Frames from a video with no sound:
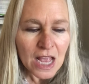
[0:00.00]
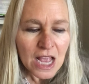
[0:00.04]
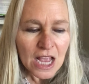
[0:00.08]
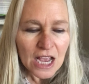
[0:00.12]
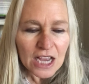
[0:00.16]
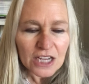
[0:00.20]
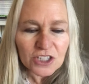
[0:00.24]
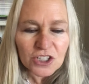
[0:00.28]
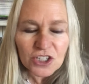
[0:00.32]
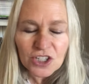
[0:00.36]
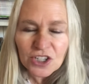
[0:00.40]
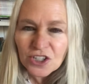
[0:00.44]

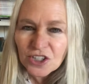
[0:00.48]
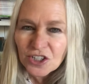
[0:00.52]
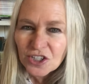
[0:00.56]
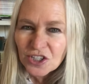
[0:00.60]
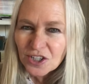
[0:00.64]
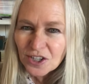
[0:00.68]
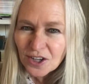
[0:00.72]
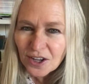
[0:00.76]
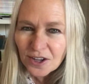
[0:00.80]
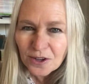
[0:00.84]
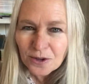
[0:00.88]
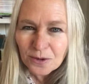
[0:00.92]
And she goes, you
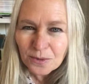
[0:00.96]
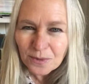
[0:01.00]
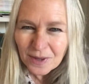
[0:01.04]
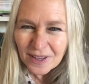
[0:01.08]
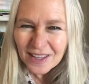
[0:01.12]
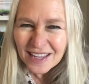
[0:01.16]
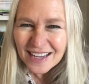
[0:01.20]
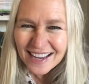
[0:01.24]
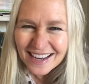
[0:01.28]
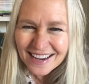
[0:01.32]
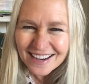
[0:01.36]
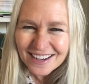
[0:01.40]
know, you
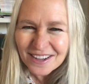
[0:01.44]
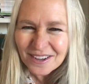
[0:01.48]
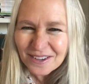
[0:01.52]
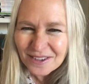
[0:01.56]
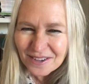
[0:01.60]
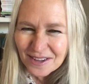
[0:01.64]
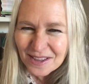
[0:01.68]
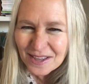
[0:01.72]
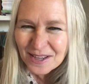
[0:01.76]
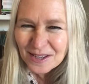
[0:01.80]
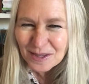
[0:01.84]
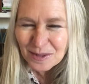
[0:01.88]
really ought to go
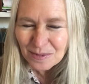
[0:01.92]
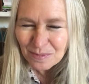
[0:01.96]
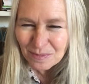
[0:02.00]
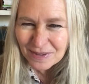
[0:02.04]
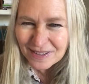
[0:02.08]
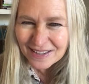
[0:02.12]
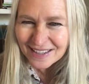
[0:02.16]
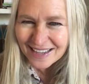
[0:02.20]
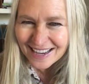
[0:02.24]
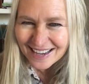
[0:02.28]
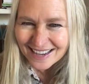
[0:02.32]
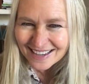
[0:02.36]
to this
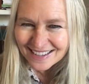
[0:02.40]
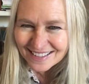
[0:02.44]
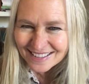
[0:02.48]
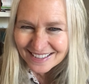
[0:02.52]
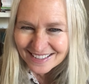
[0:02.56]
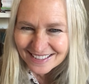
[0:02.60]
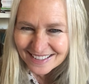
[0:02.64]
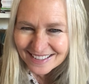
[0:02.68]
place,